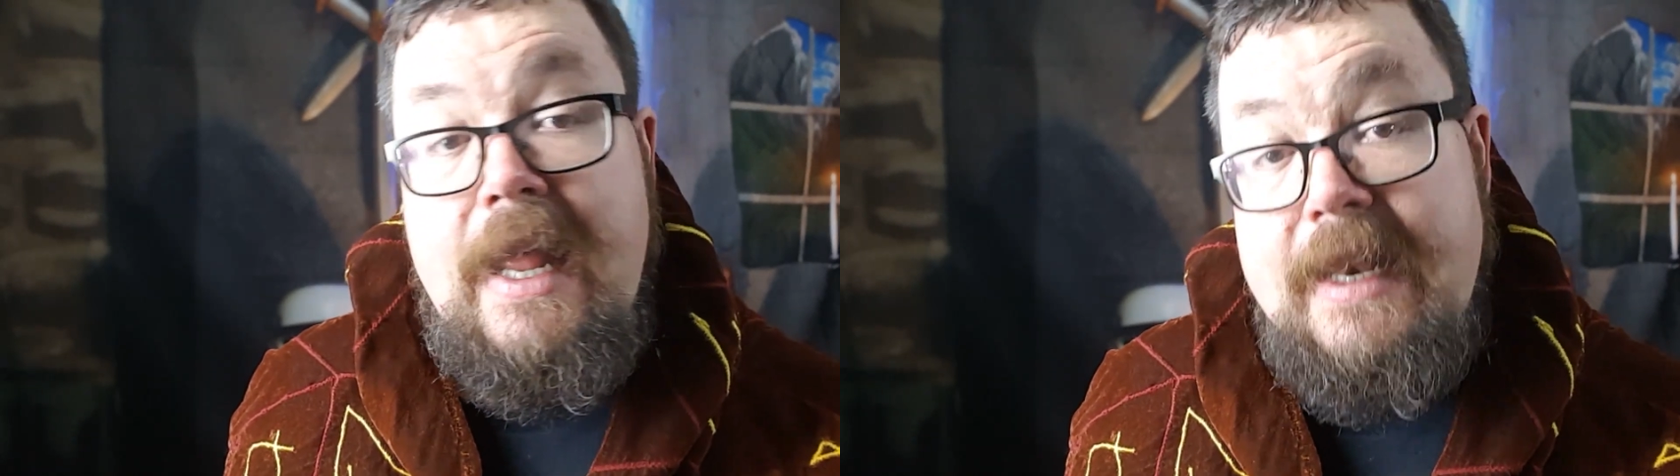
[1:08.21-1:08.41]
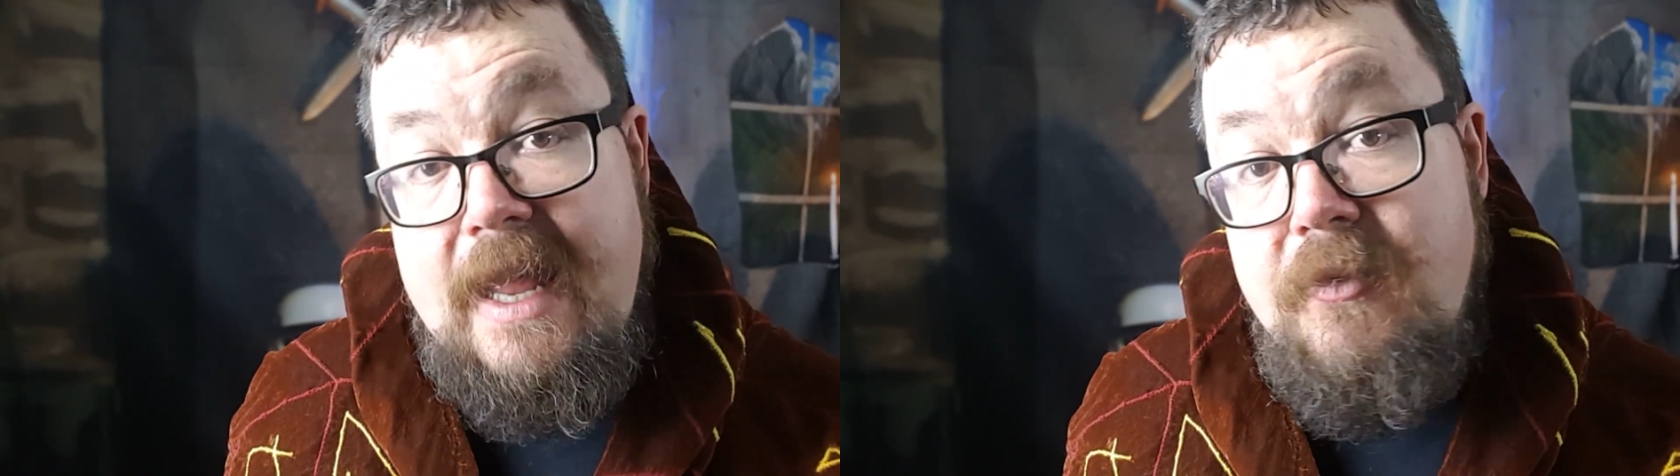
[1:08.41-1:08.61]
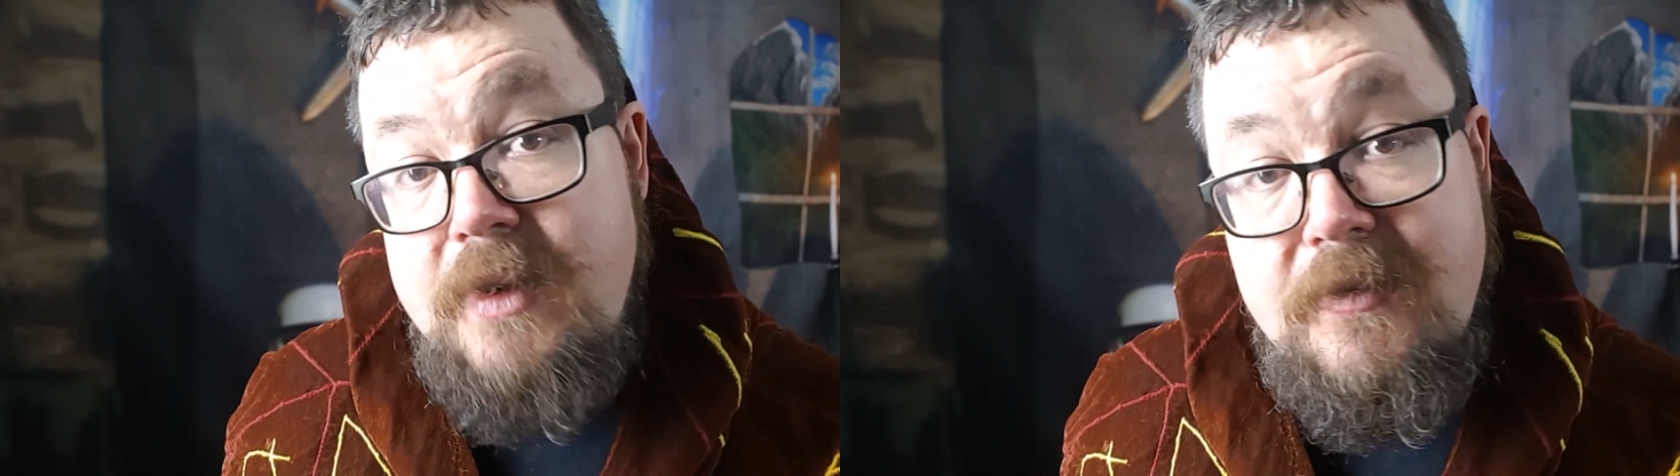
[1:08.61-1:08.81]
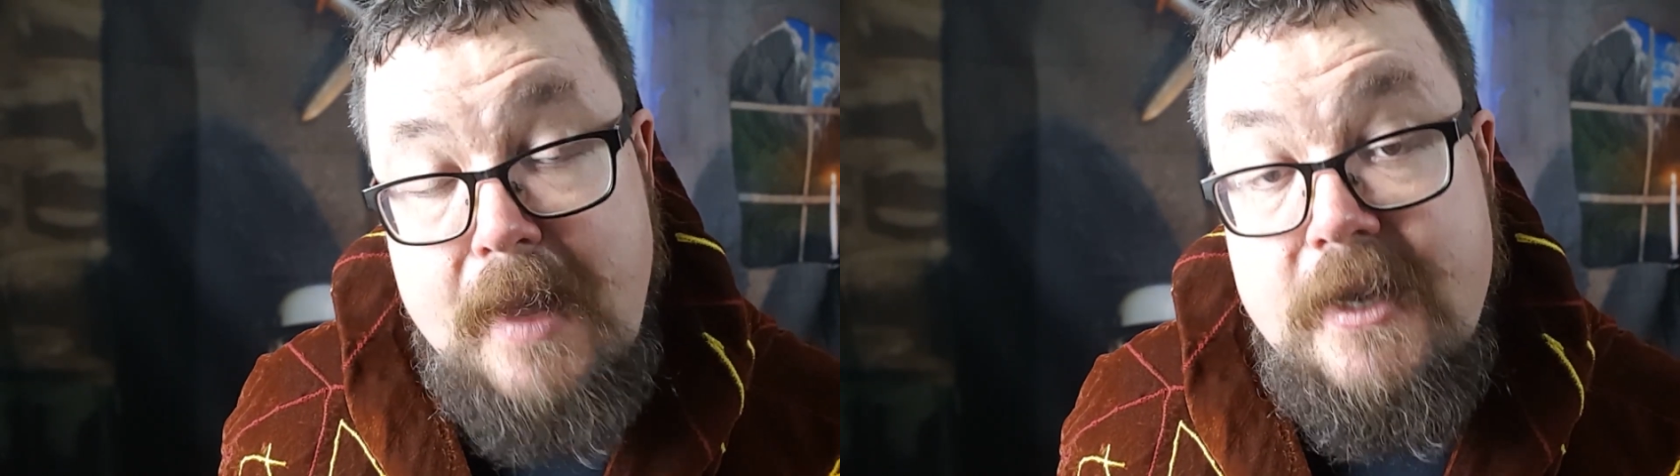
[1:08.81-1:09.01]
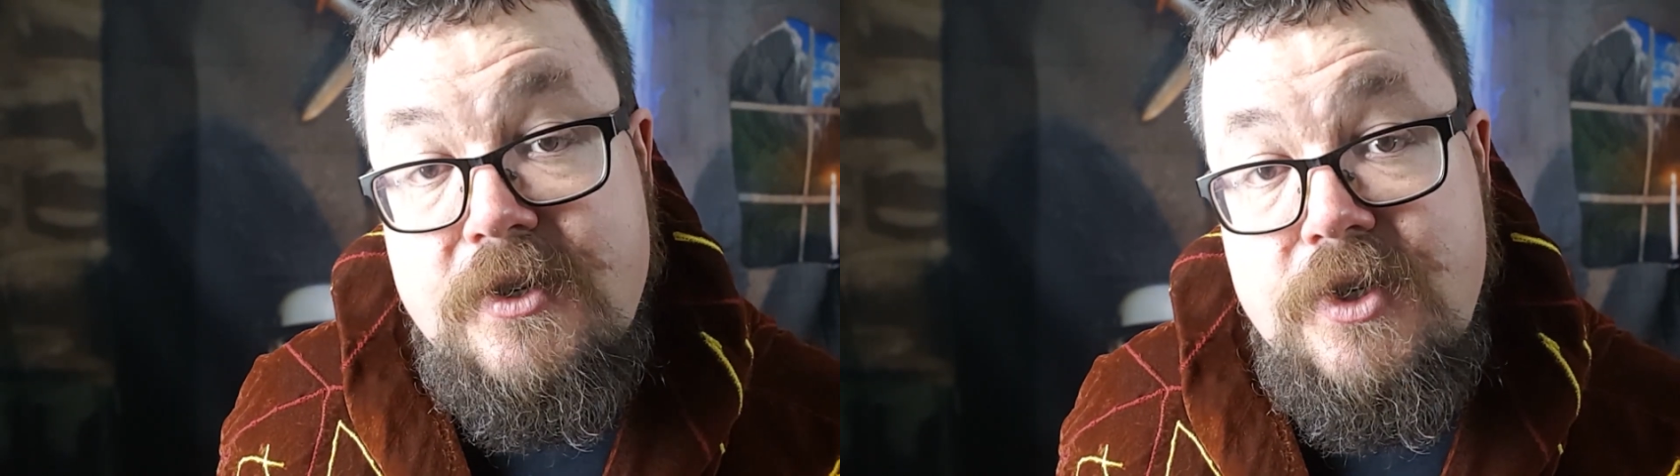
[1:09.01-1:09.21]
And have we
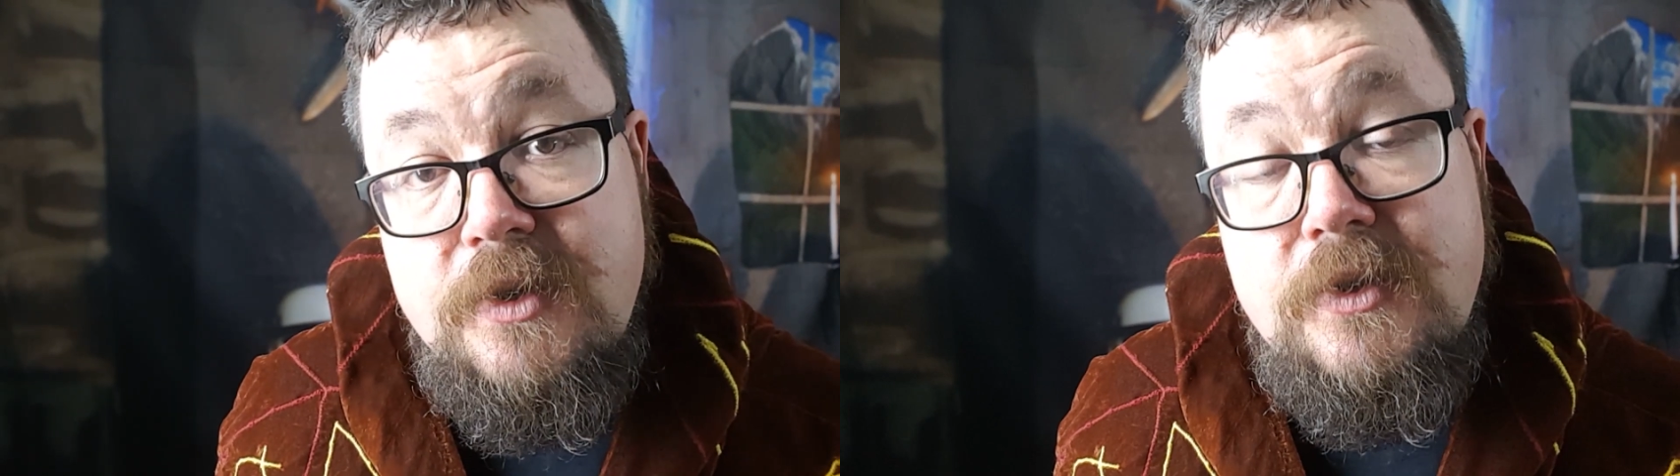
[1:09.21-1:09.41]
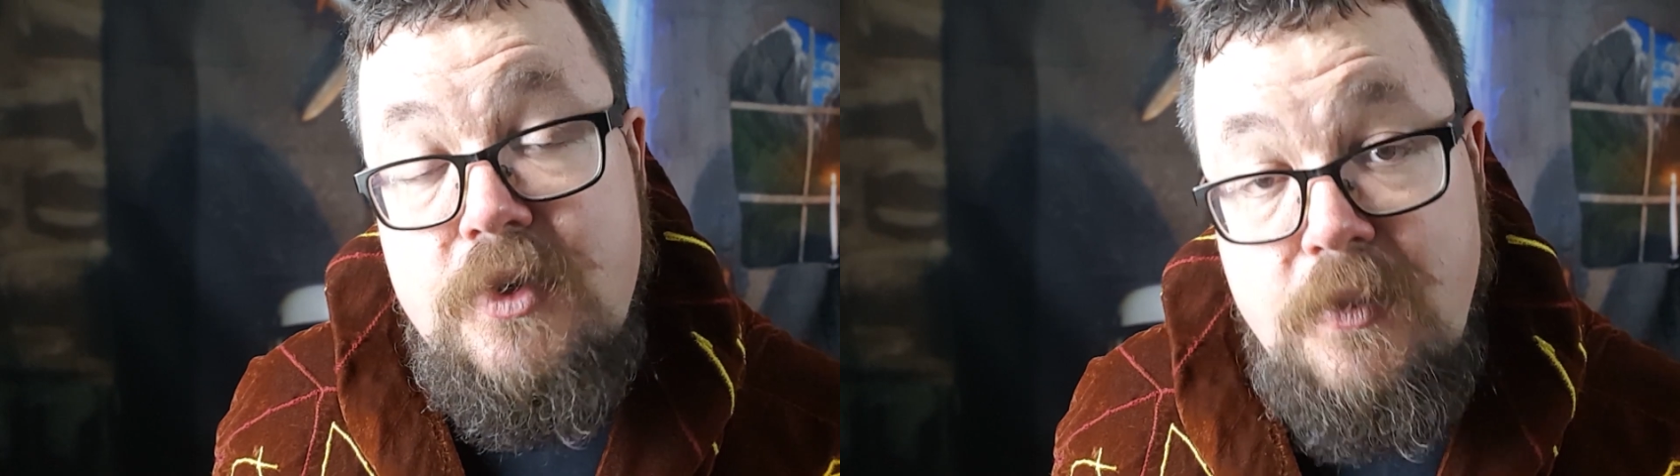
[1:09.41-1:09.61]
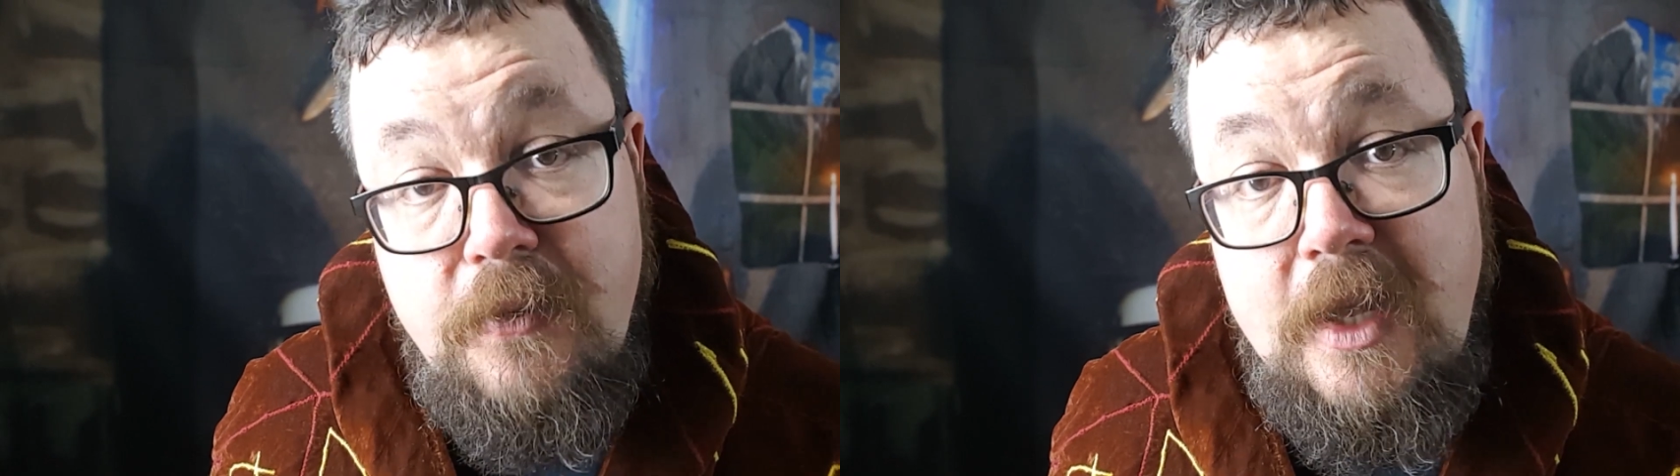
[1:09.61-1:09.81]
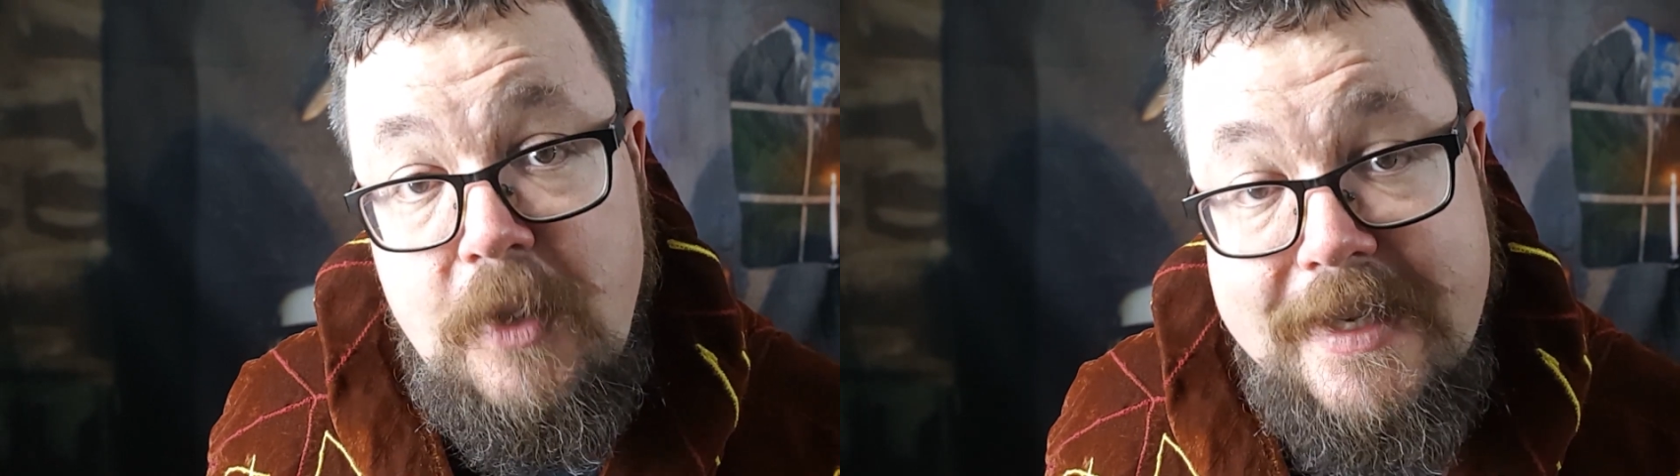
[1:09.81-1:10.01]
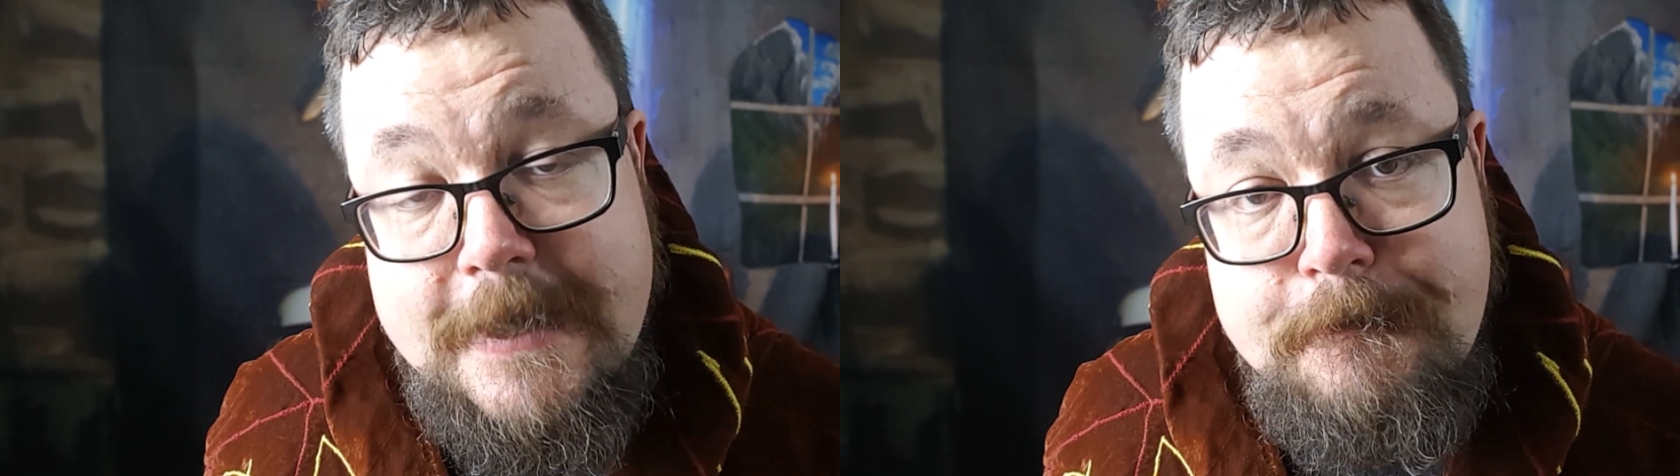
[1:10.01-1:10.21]
managed to
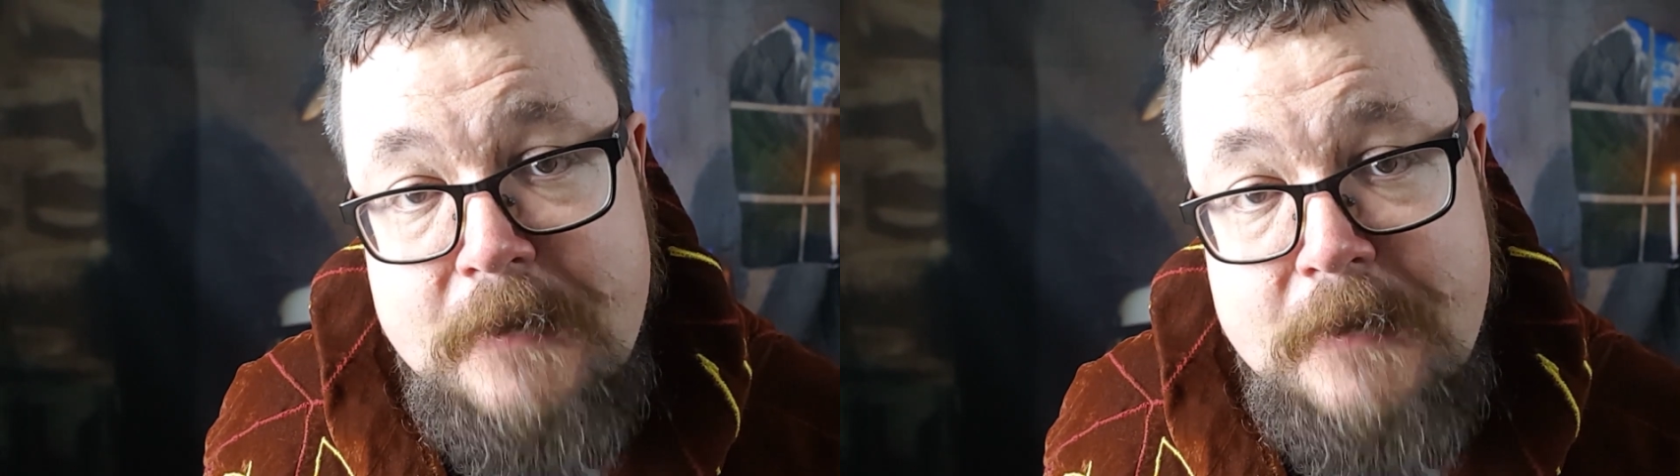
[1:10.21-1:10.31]
follow it?